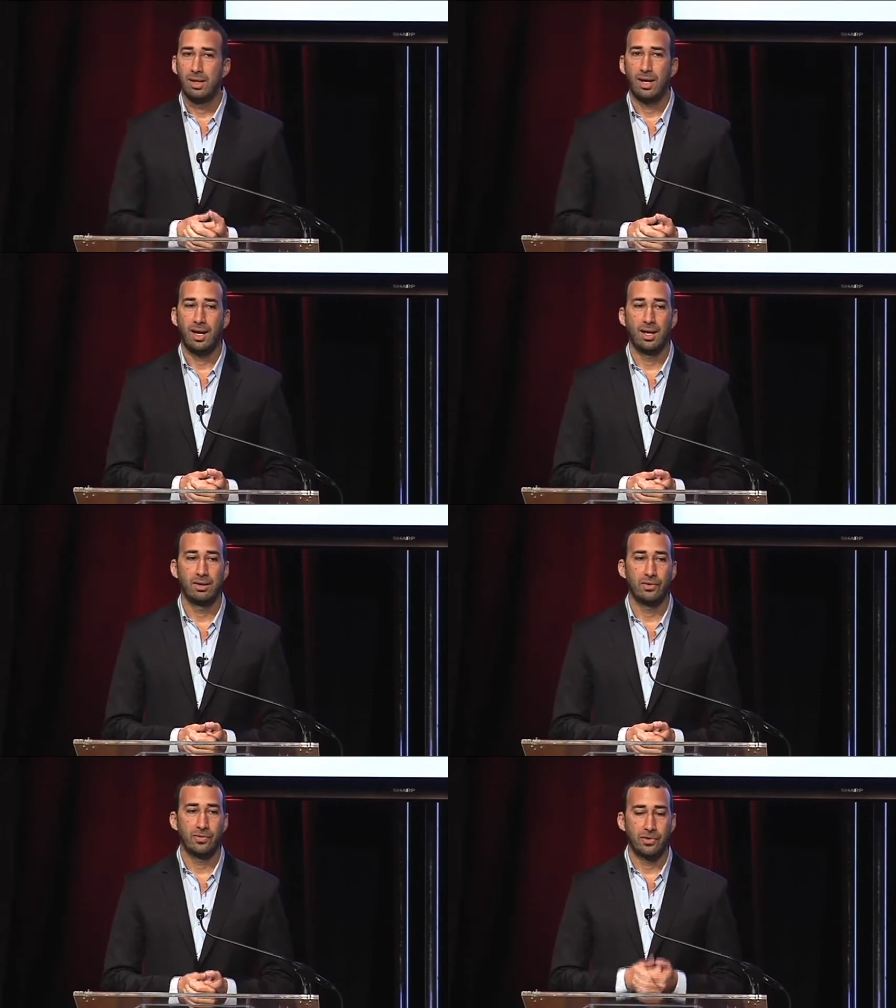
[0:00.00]

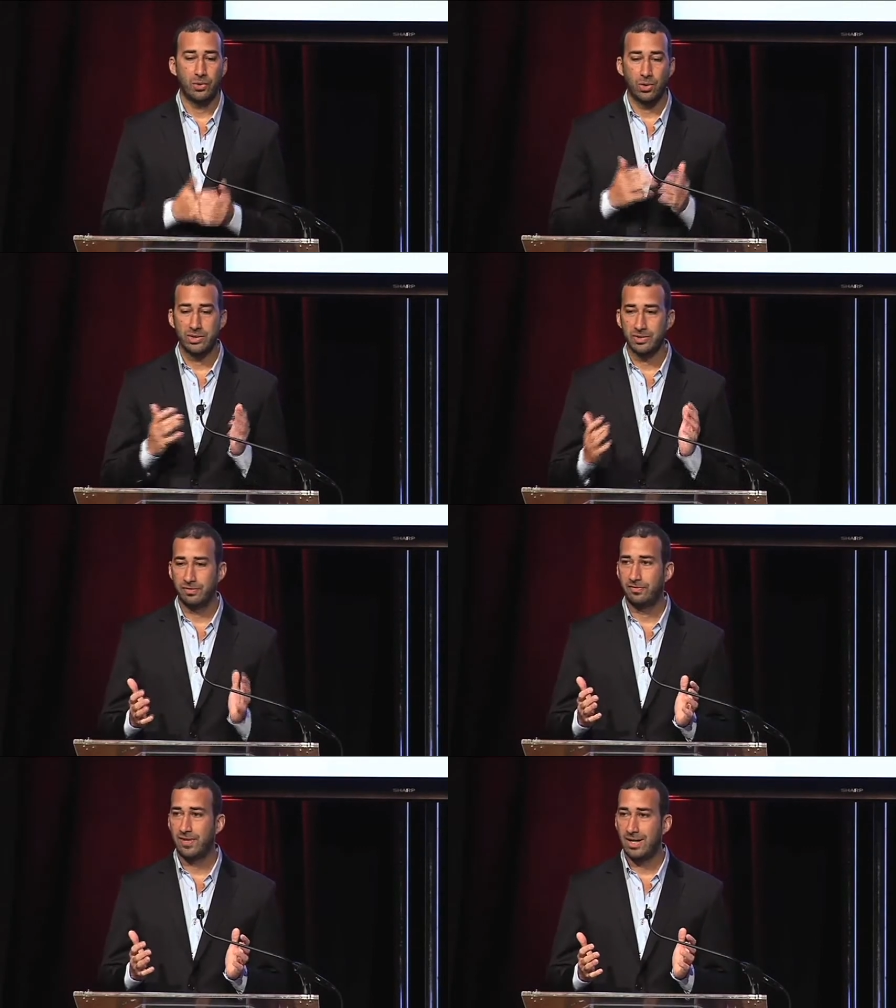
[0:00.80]
And over the course of
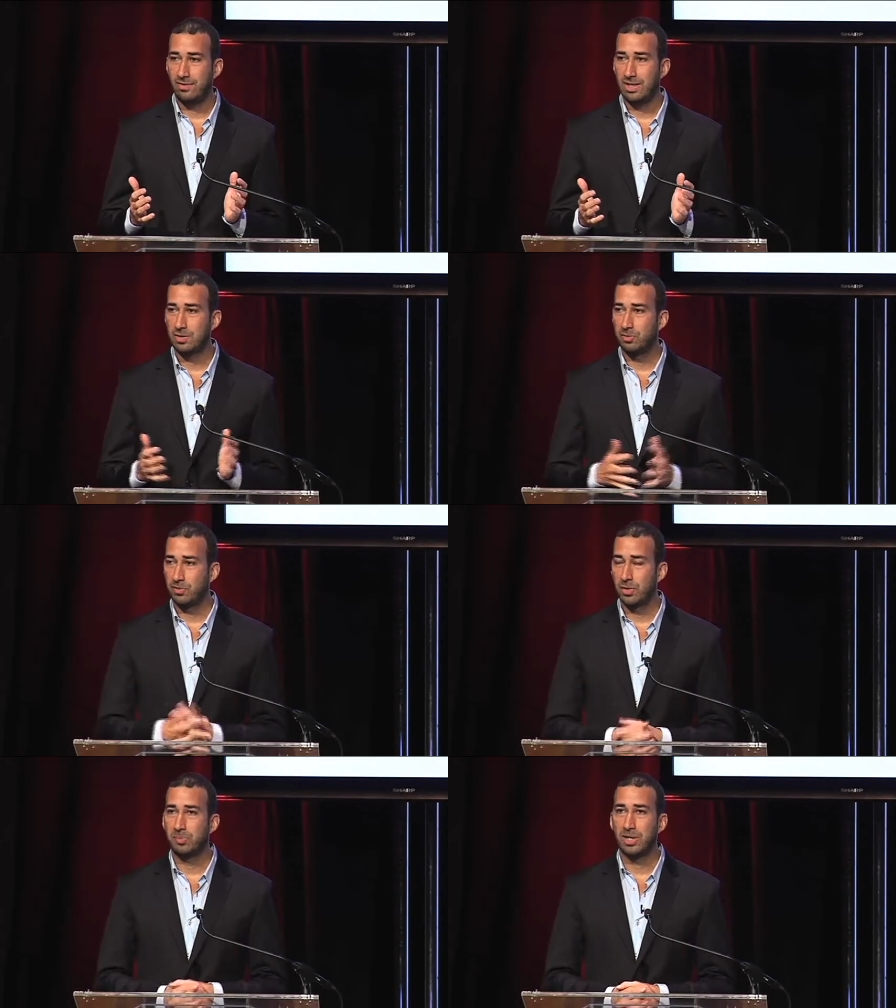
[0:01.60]
five days
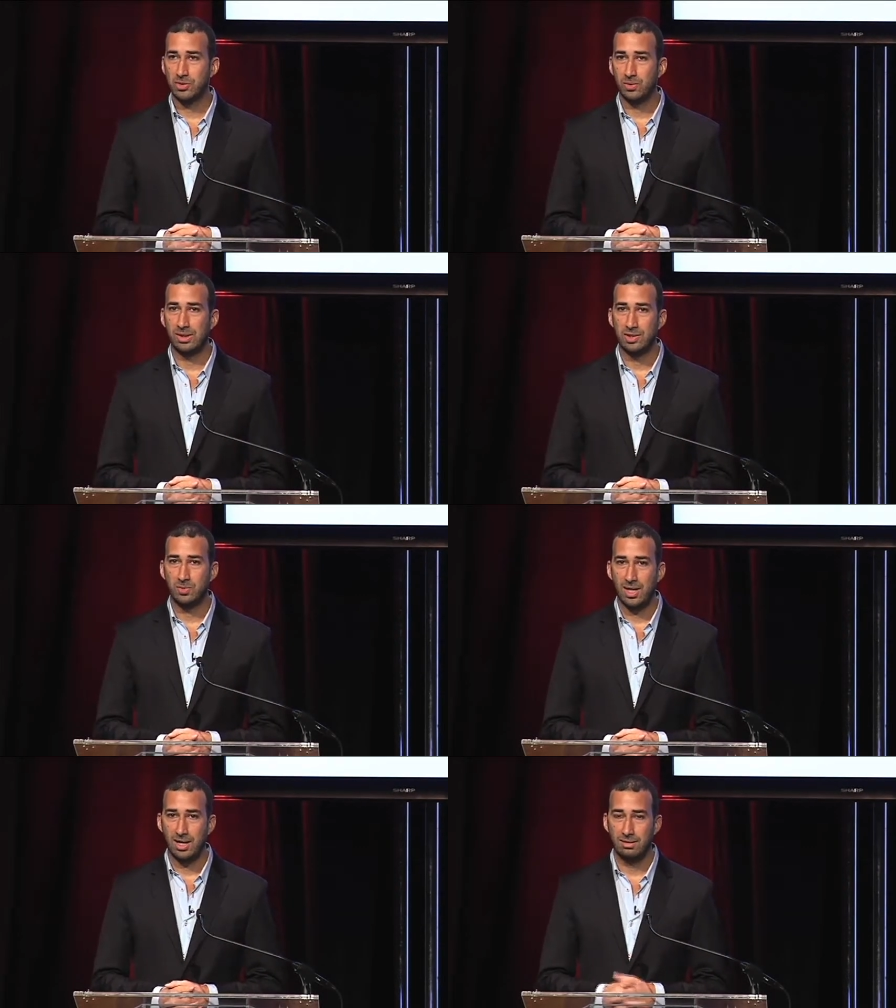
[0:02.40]
before the press release,
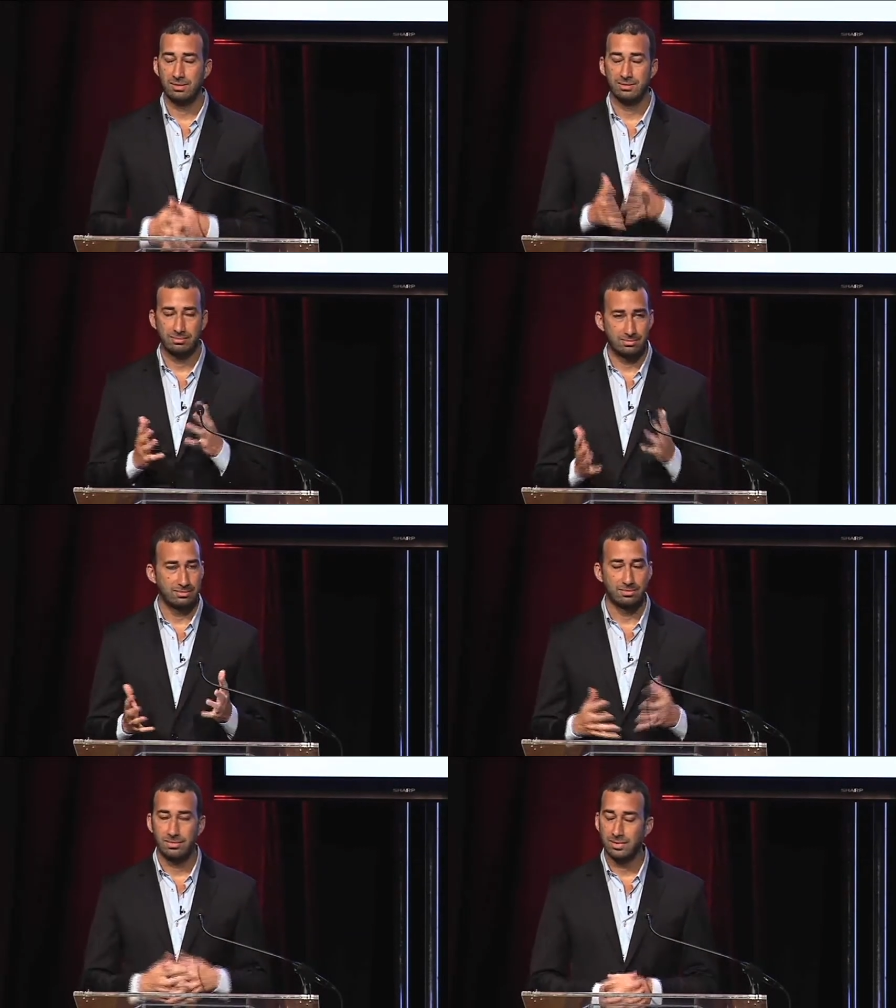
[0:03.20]
we had
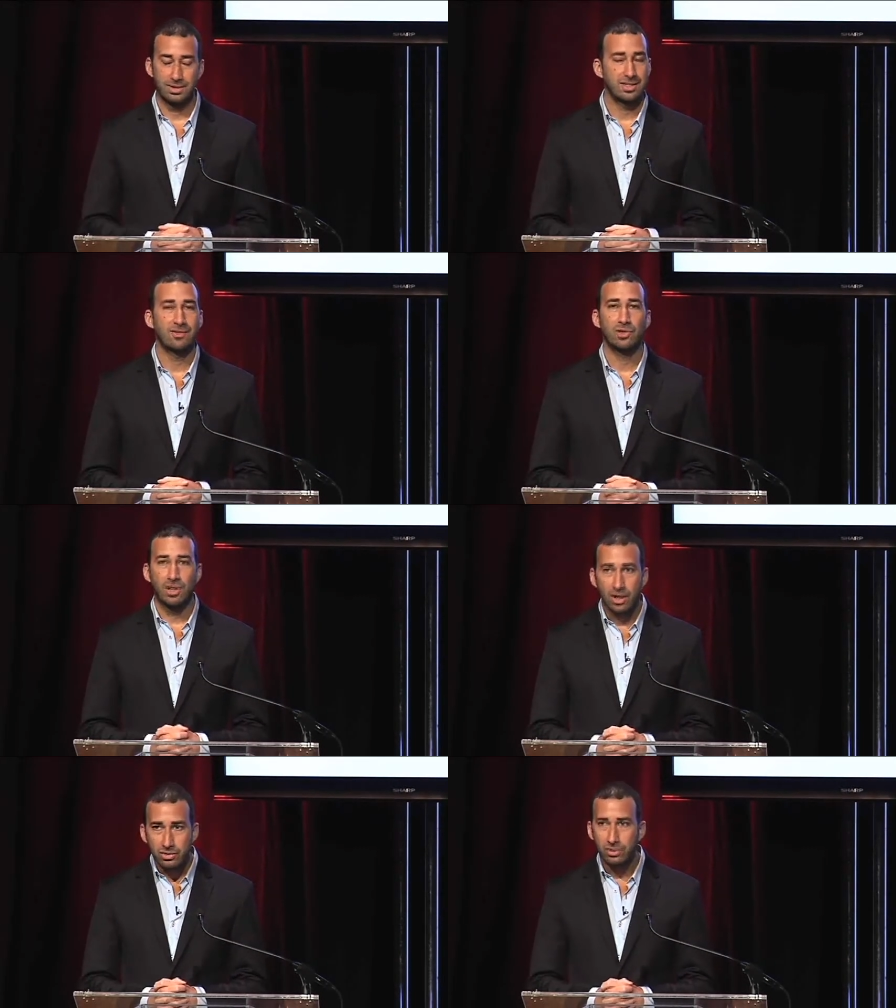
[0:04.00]
several
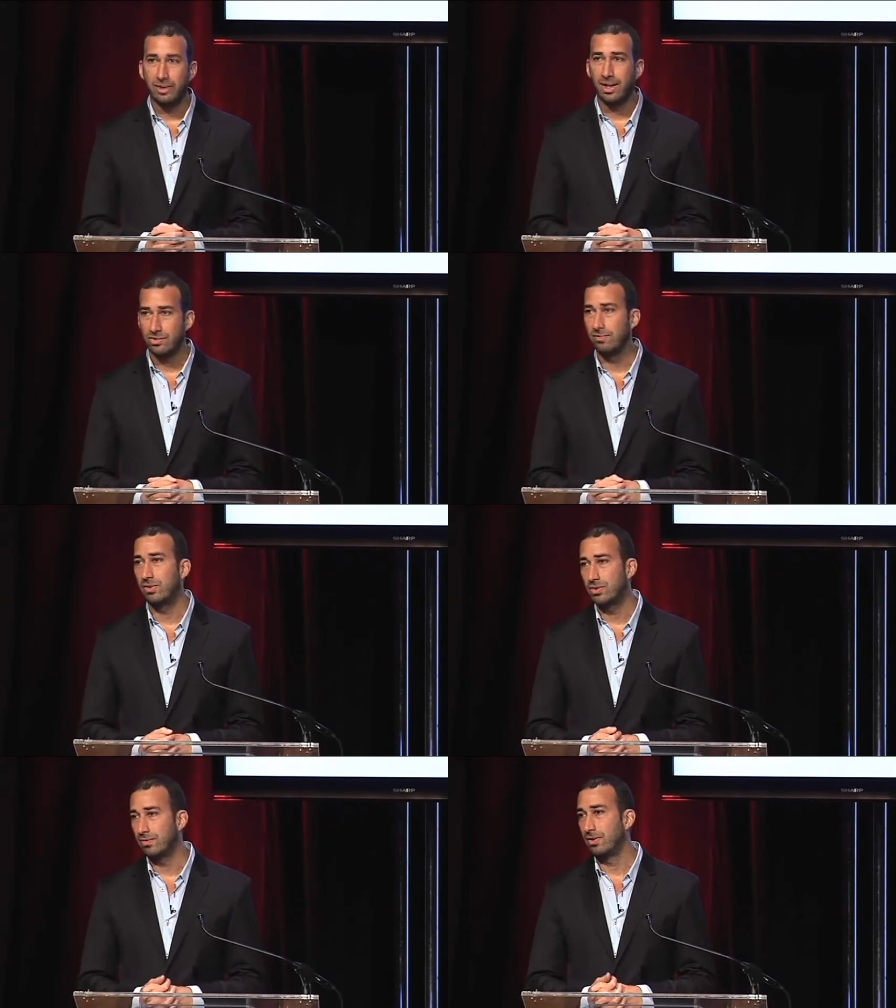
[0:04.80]
hundred thousand
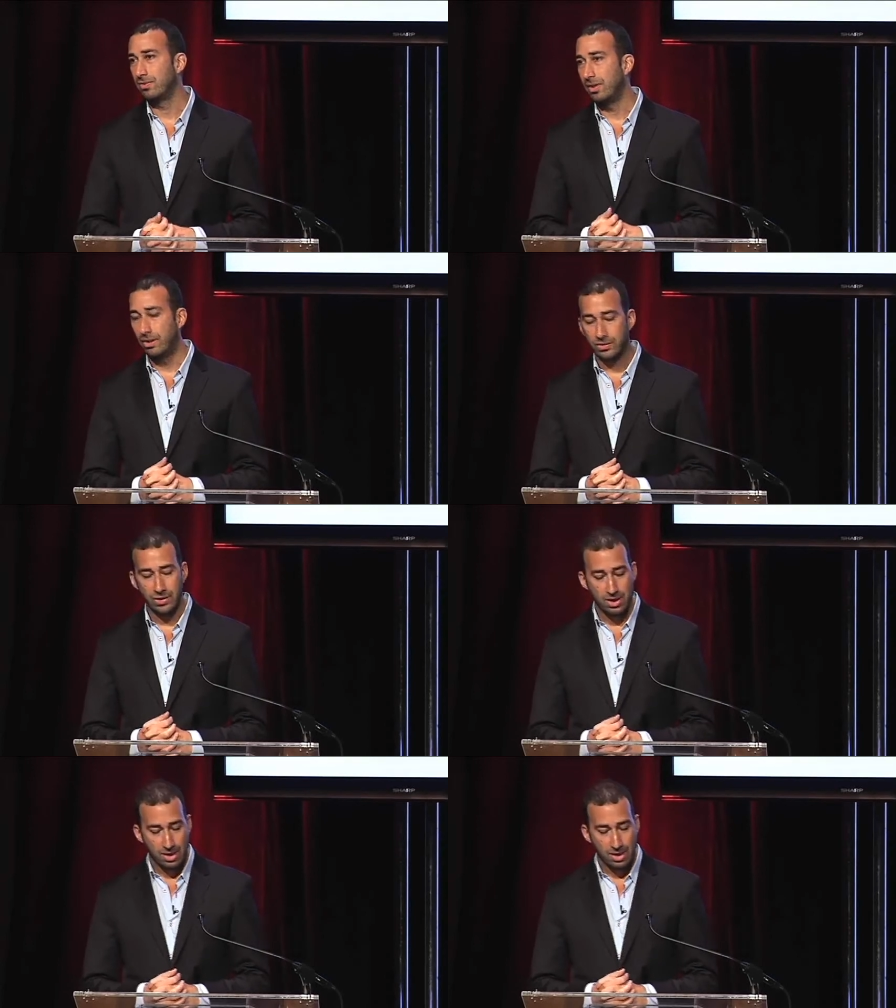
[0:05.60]
views of those videos.